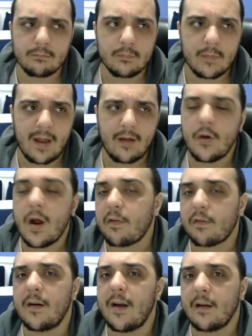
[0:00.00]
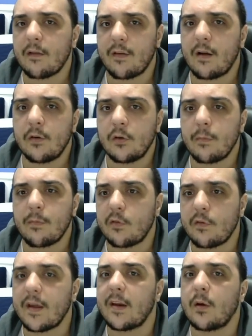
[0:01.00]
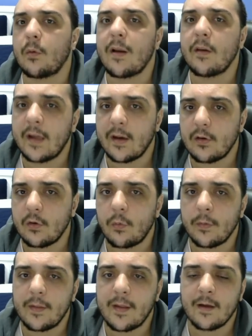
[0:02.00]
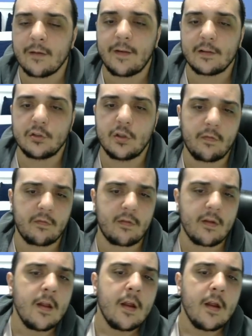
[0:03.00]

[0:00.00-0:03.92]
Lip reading: nice the layouts are in terms of just getting around and getting to all of the artifact chests.